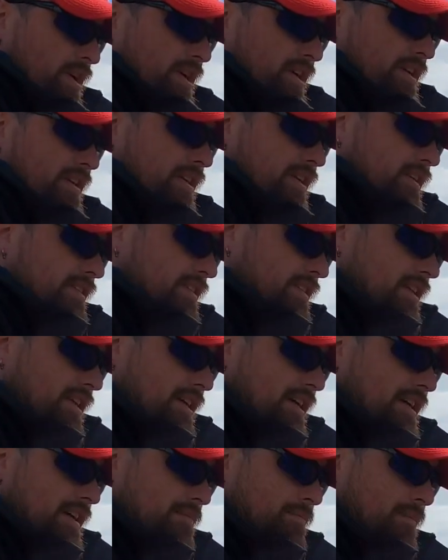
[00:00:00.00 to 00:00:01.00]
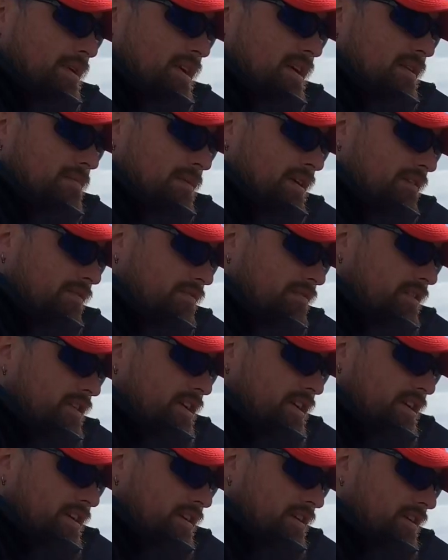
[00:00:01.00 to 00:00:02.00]
wind is not being my
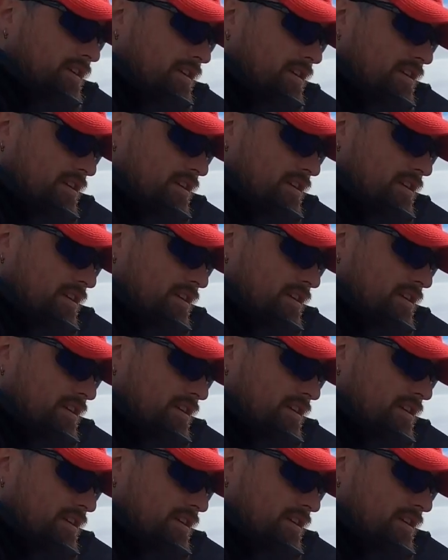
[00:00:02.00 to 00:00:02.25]
friend.